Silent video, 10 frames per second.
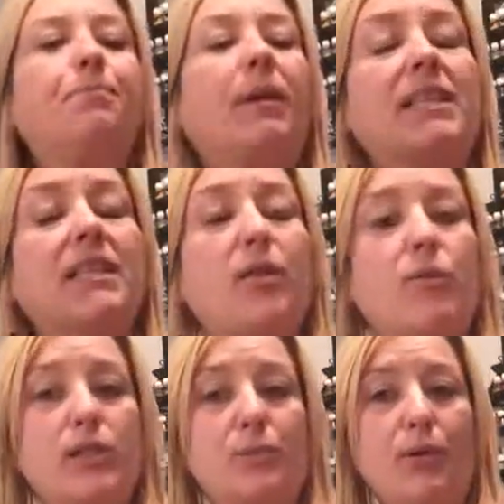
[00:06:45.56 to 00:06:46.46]
My son
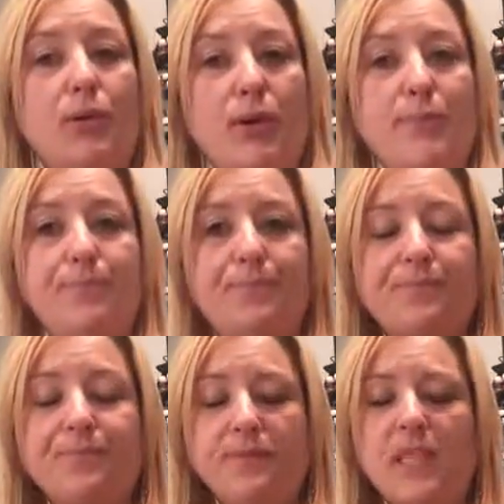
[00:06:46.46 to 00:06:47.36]
was born
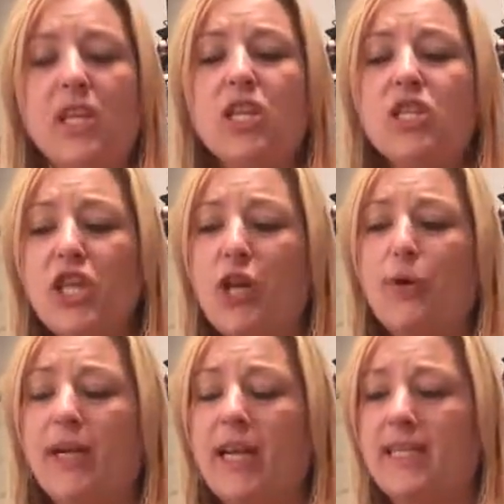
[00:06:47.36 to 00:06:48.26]

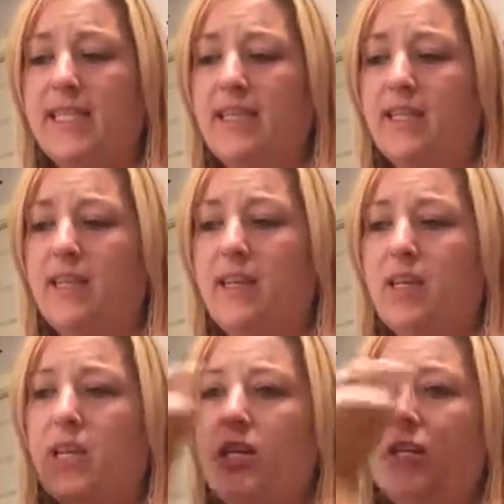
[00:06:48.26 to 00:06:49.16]
January 19th.
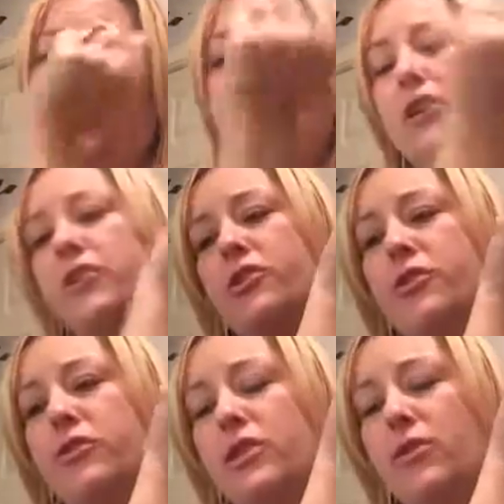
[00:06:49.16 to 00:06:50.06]
She got
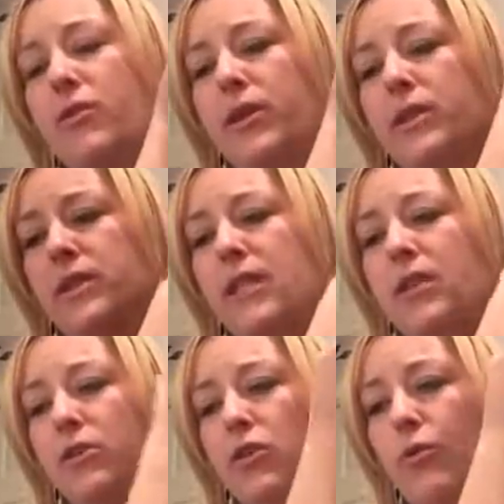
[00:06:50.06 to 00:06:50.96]
introduced to oils in
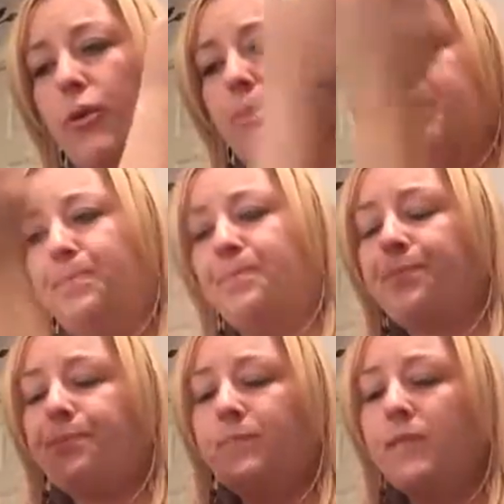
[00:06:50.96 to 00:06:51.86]
October.
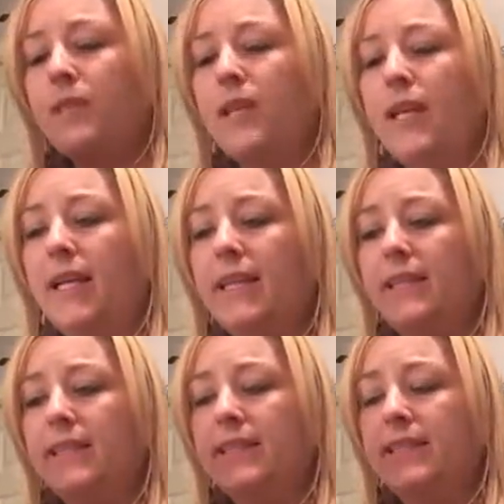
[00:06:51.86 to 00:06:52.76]

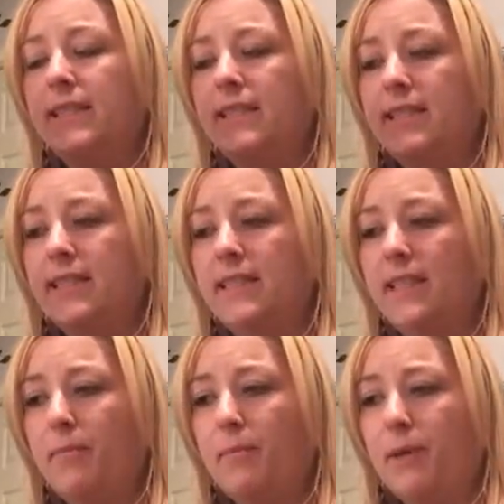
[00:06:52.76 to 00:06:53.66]
In
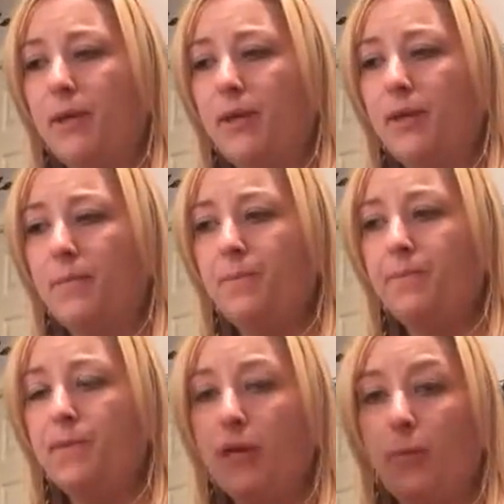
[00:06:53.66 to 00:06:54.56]
December,
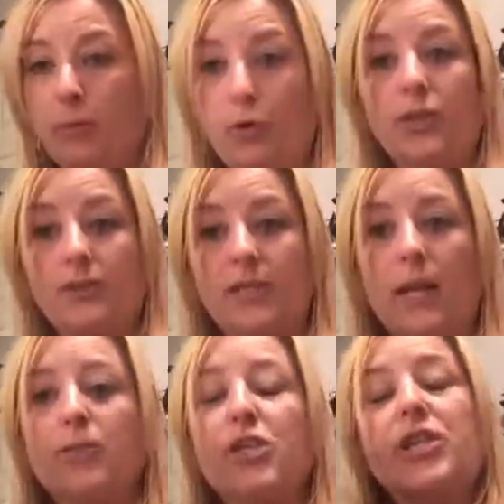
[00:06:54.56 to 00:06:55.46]
Christmas
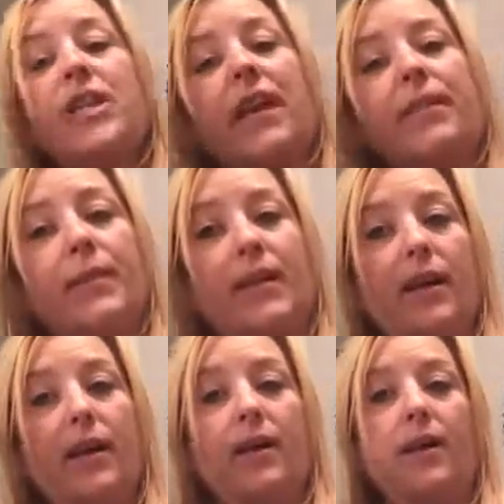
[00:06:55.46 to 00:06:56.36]
time, she gave me
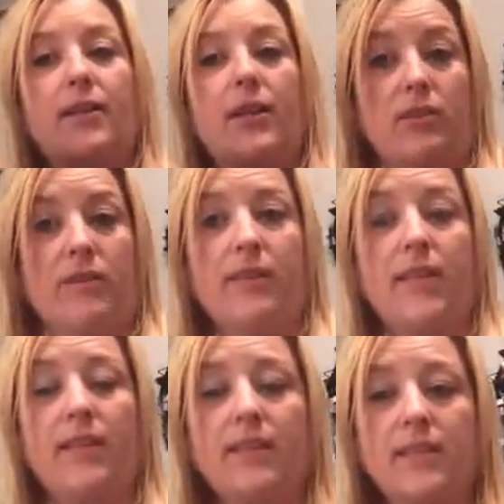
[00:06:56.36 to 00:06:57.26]
a Young Living
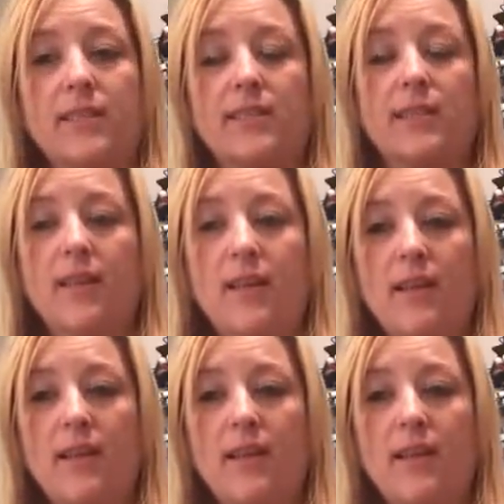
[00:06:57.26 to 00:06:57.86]
necklace.